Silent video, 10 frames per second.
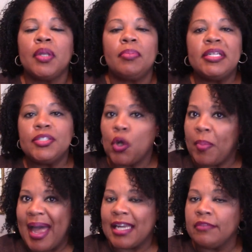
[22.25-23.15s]
please go
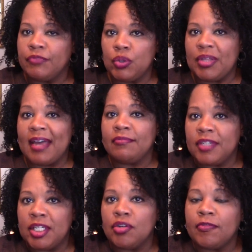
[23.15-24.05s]
back and view that
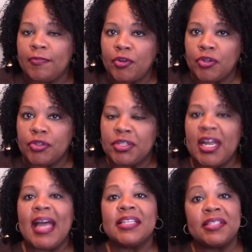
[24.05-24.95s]
video first,
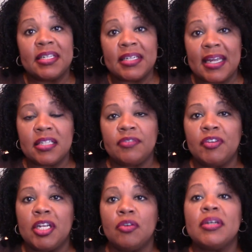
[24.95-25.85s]
as today's
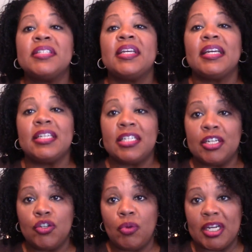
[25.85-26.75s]
video is a
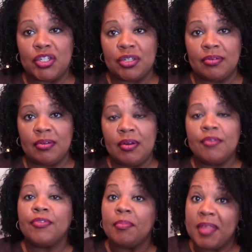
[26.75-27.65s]
continuation
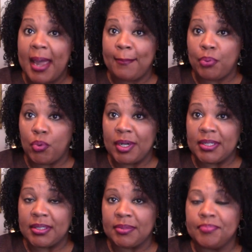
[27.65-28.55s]
from that
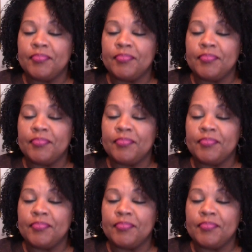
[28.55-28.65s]
point.